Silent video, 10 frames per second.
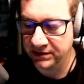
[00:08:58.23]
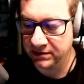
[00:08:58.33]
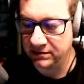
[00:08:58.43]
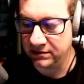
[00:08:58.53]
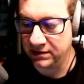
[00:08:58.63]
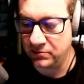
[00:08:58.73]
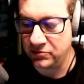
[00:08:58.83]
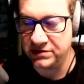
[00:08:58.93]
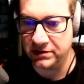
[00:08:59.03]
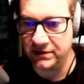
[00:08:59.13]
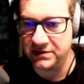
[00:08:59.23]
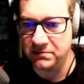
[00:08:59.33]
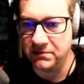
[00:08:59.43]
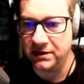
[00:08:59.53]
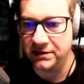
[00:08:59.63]
Now the camera itself has a
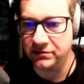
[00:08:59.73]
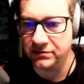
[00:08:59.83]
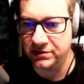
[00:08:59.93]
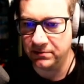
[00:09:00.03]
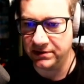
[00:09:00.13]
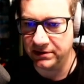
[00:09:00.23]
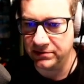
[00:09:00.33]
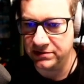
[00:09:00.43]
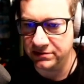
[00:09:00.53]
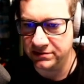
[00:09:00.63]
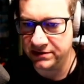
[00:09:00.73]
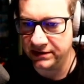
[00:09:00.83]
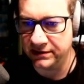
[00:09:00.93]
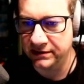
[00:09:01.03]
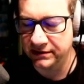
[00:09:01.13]
mic on top here, which you can
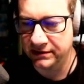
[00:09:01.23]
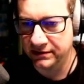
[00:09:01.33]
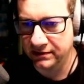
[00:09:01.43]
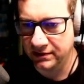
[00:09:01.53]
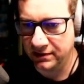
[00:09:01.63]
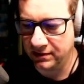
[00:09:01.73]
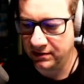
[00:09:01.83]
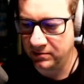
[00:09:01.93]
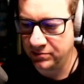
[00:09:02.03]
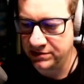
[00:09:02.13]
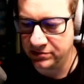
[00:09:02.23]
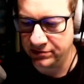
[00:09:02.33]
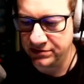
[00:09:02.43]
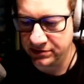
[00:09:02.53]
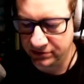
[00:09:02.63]
see, but it's not as